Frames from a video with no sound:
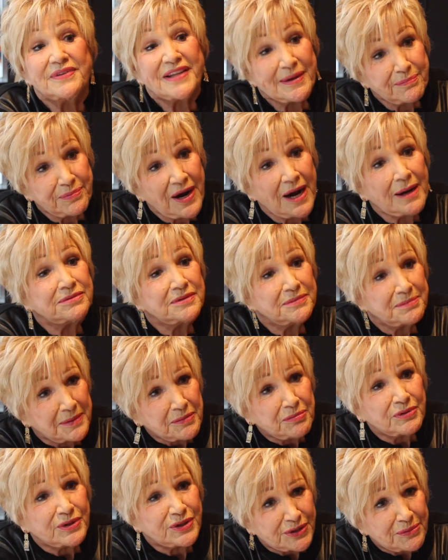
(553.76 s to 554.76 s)
they
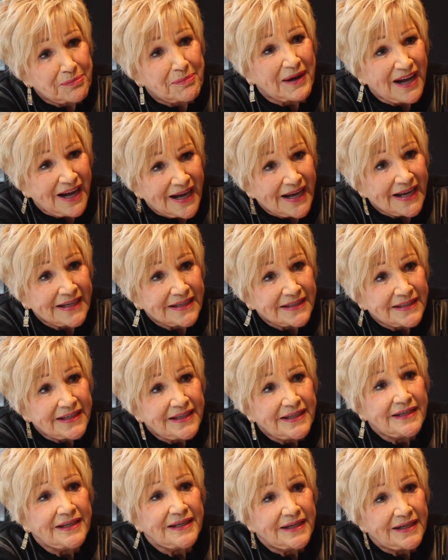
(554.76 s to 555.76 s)
probably were going to buy.
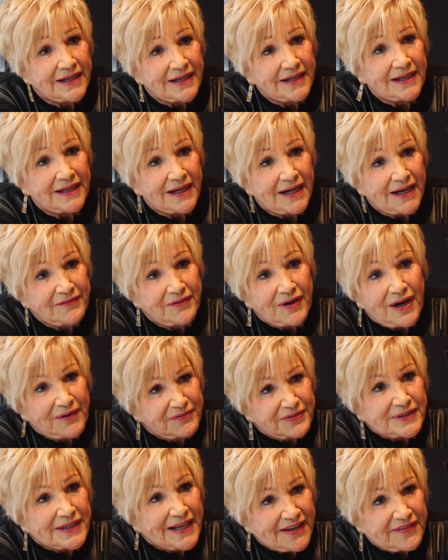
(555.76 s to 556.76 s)
Mm-hmm. uh, I've
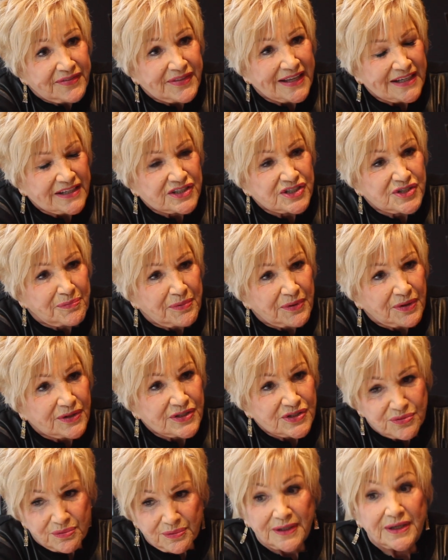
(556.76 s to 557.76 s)
often had that
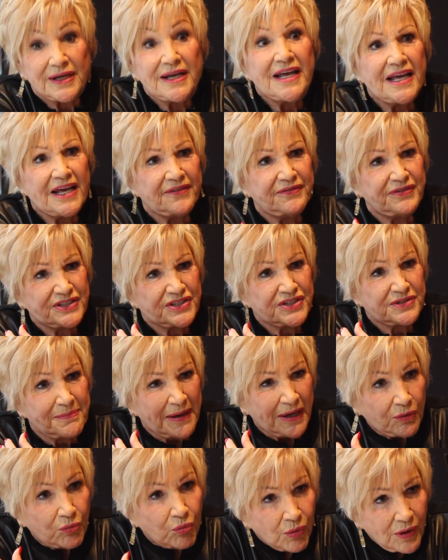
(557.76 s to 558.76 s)
experience where if you just
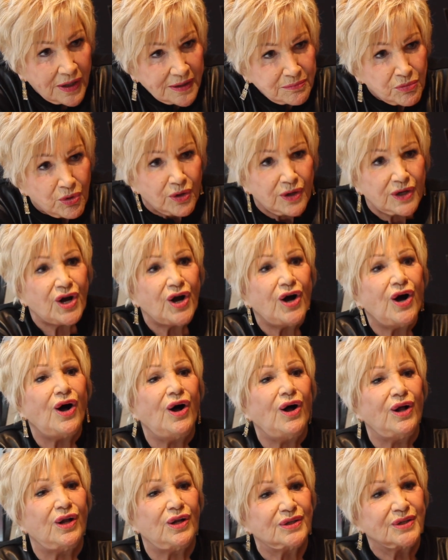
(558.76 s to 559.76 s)
make one more
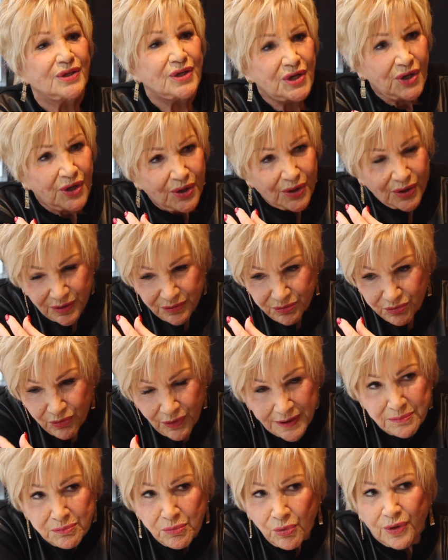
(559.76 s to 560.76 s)
call or
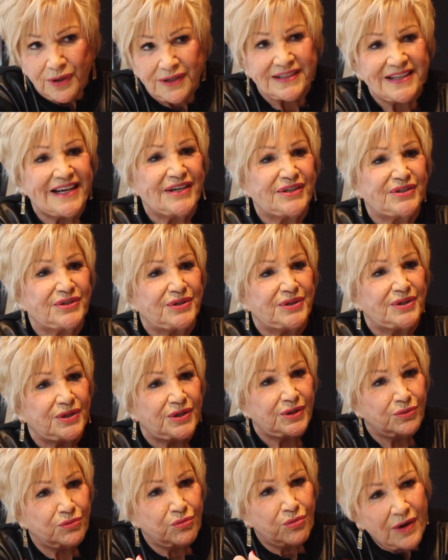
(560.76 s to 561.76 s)
one more letter
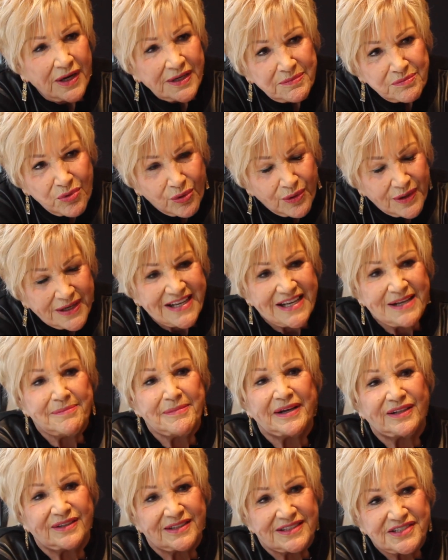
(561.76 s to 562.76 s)
or one more
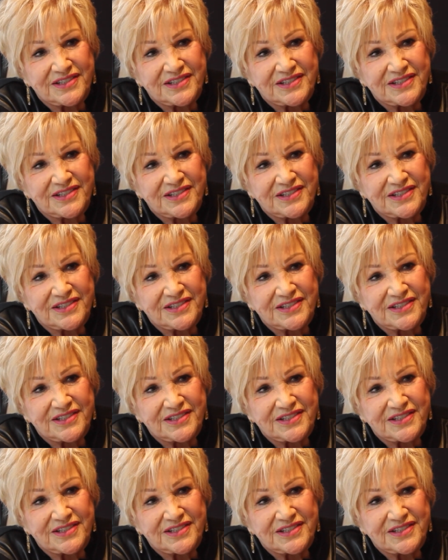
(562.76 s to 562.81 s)
email,